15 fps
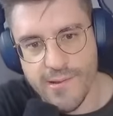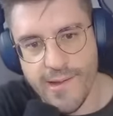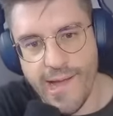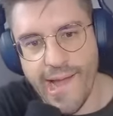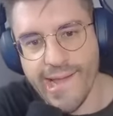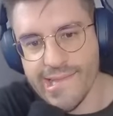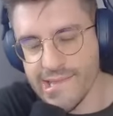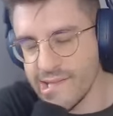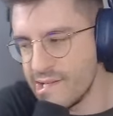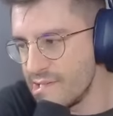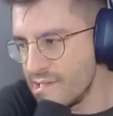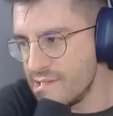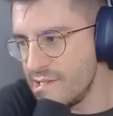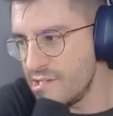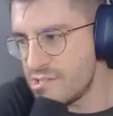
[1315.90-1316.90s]
I
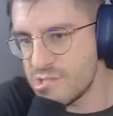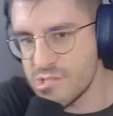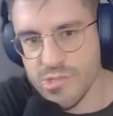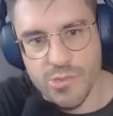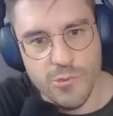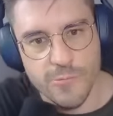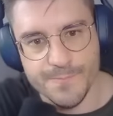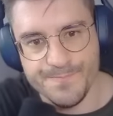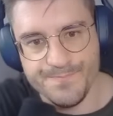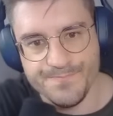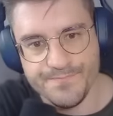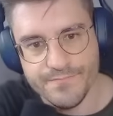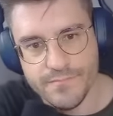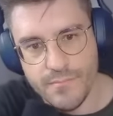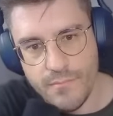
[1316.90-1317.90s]
literally need to
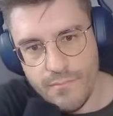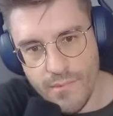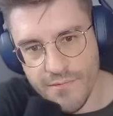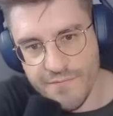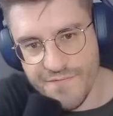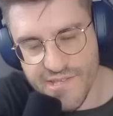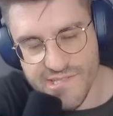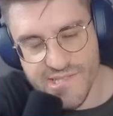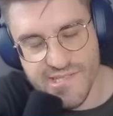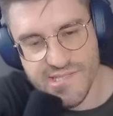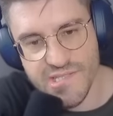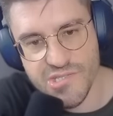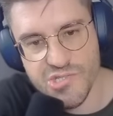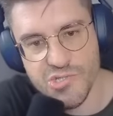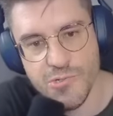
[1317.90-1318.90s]
fix this
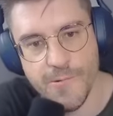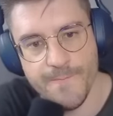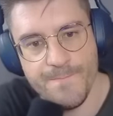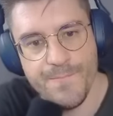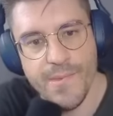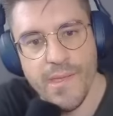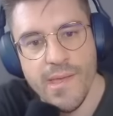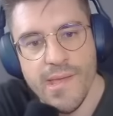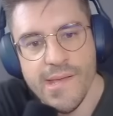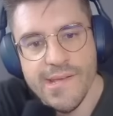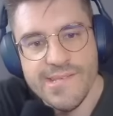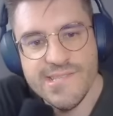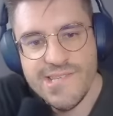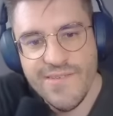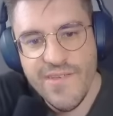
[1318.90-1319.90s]
issue.
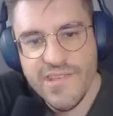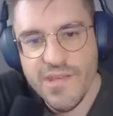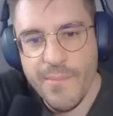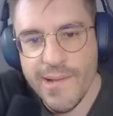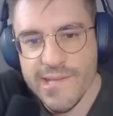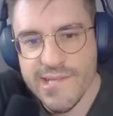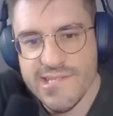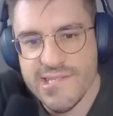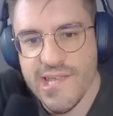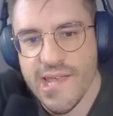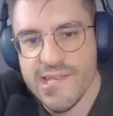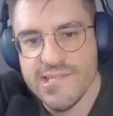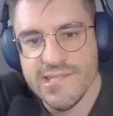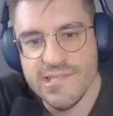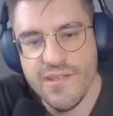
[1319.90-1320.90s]
CVTML is
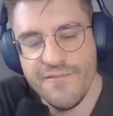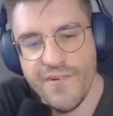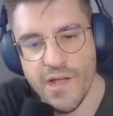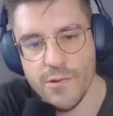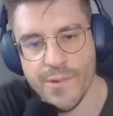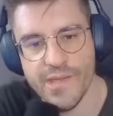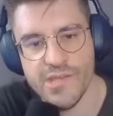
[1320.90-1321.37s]
saying the following,